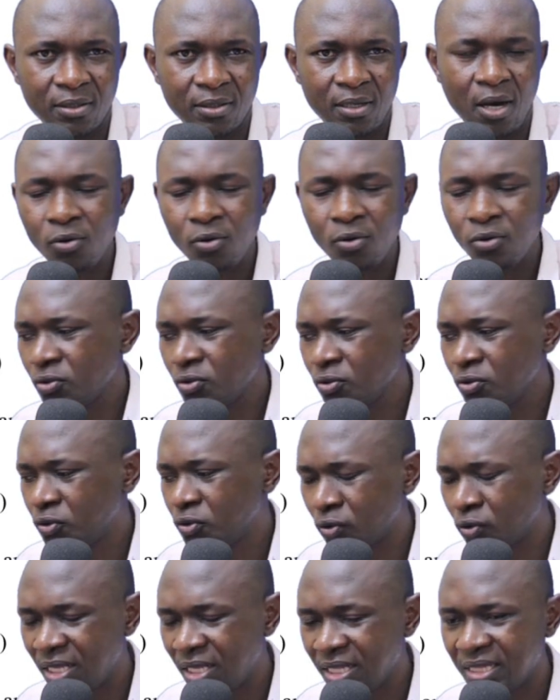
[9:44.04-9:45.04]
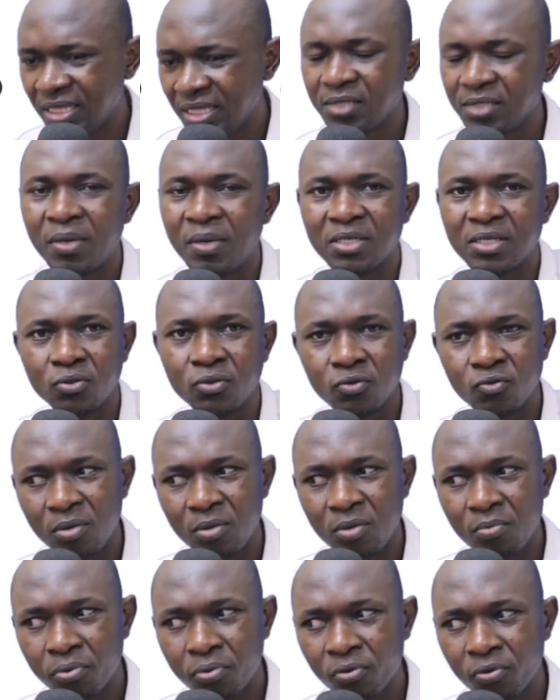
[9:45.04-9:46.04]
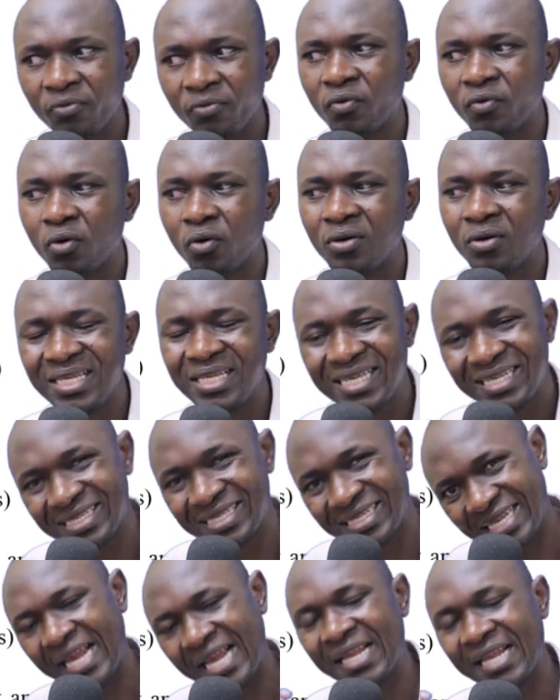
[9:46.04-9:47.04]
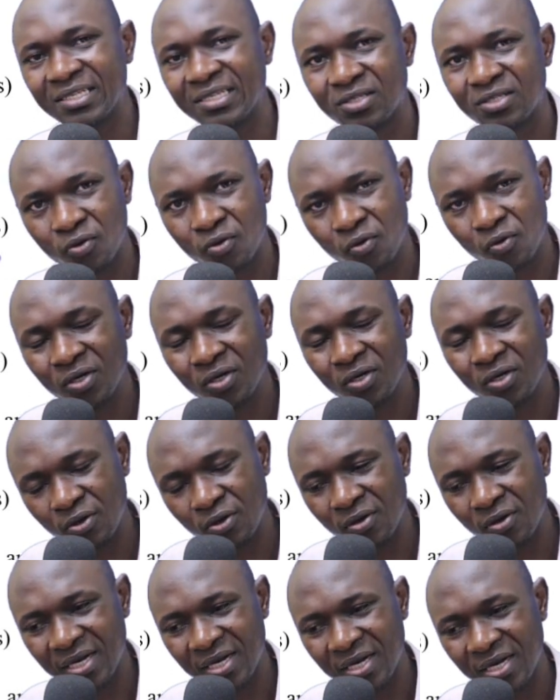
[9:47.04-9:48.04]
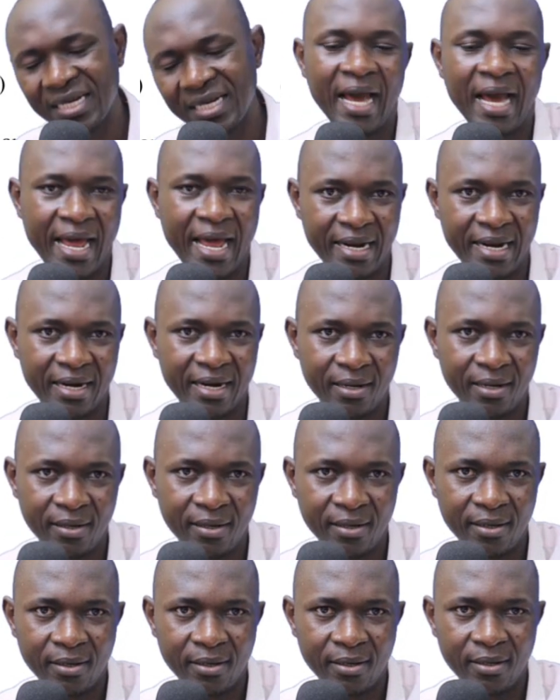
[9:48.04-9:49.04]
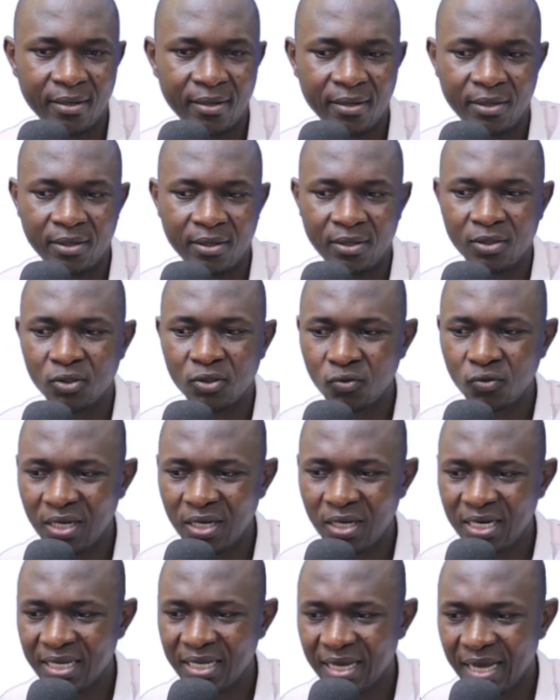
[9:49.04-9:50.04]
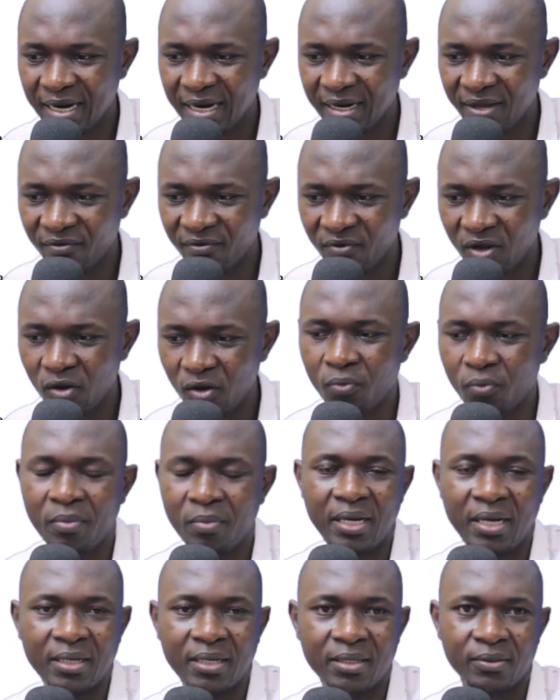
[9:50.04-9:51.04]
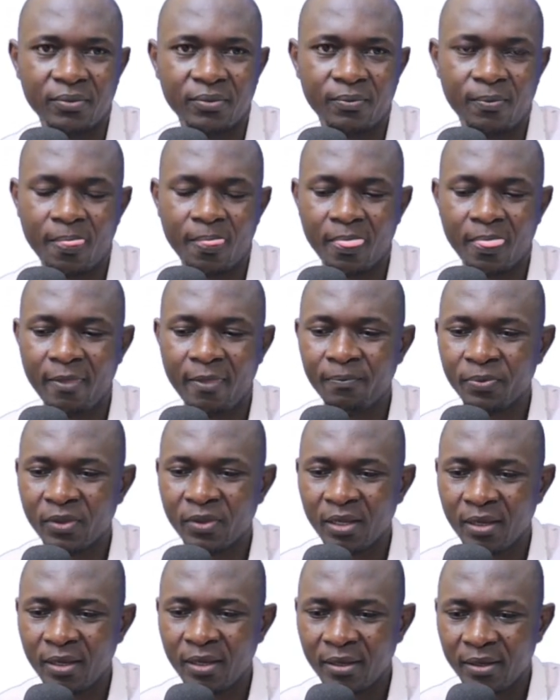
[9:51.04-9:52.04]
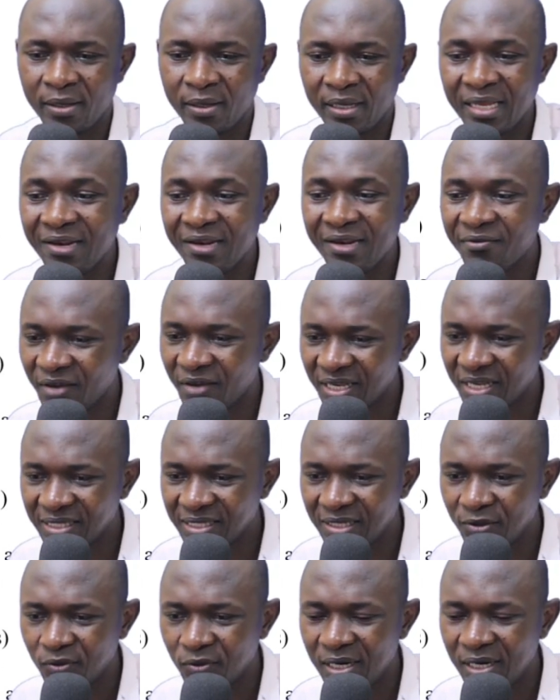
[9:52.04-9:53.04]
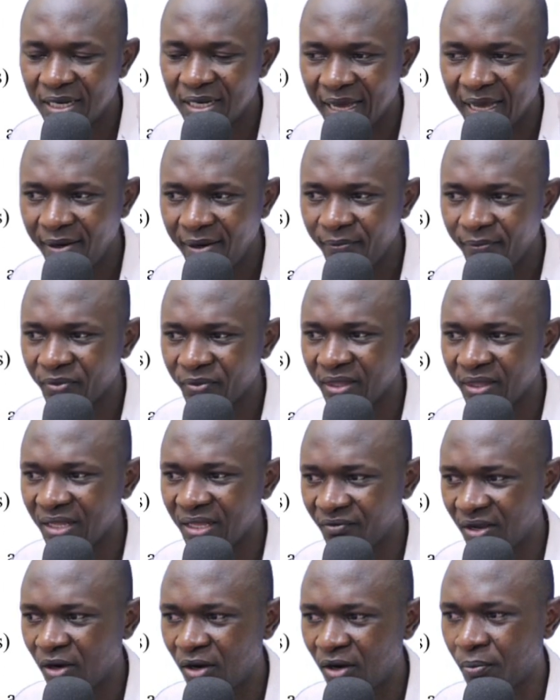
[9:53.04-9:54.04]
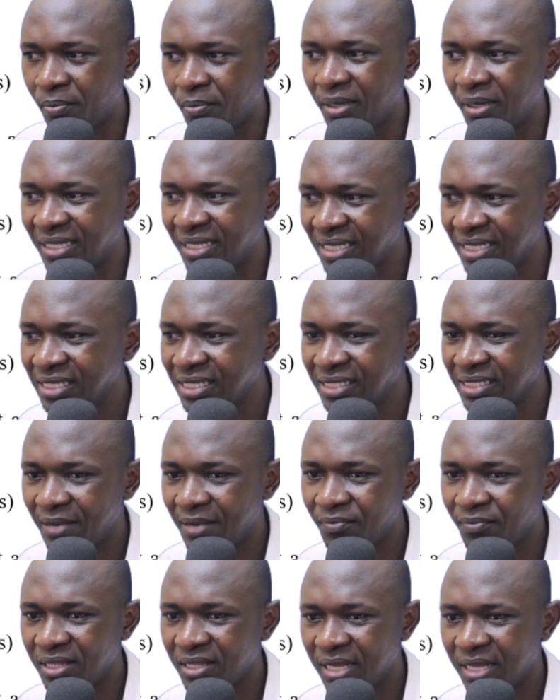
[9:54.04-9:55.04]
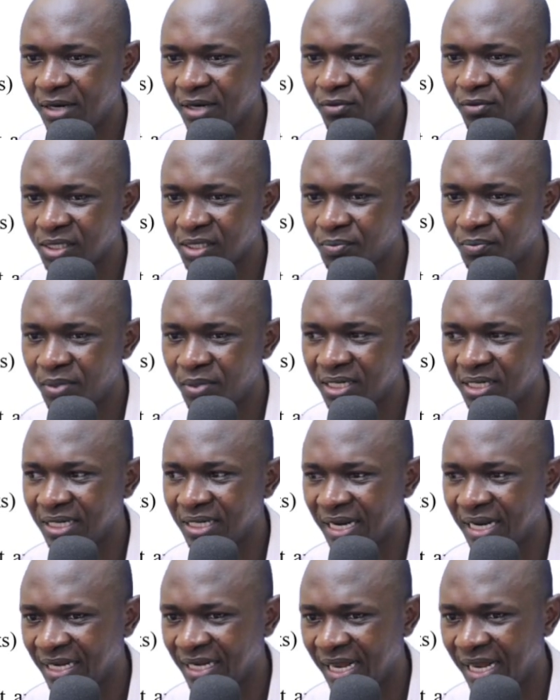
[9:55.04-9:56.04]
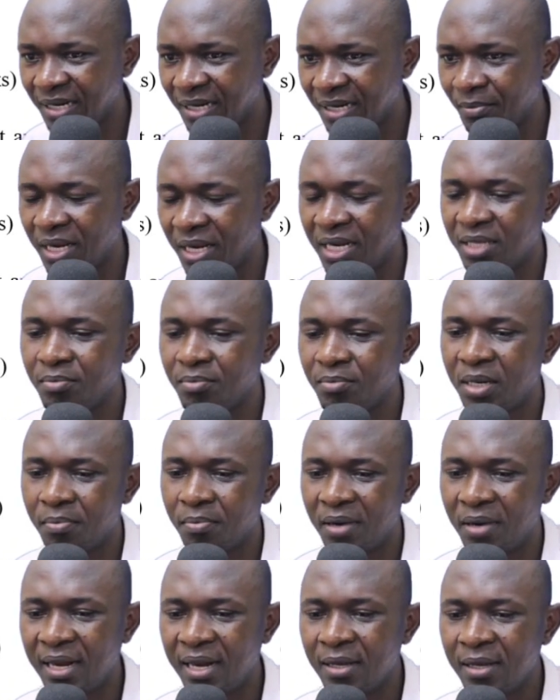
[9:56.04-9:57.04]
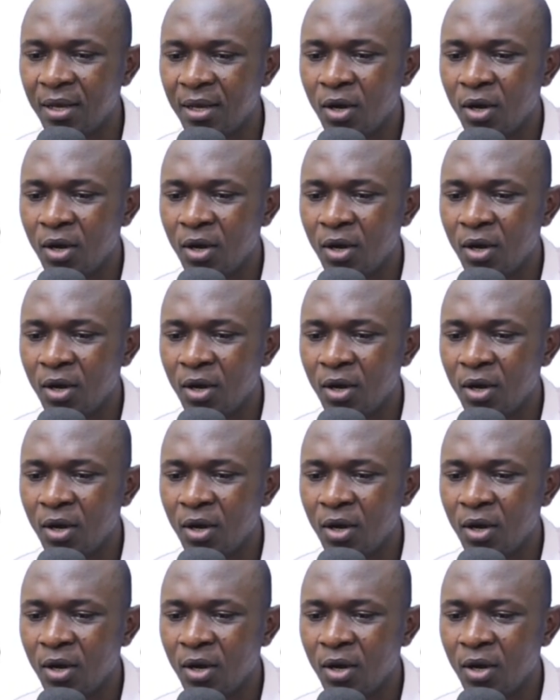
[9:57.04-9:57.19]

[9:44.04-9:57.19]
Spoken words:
How do you train this person to improve on his talents, what he already had? Training and development. Invest in training and development. This is something that we expect in a talent management plan.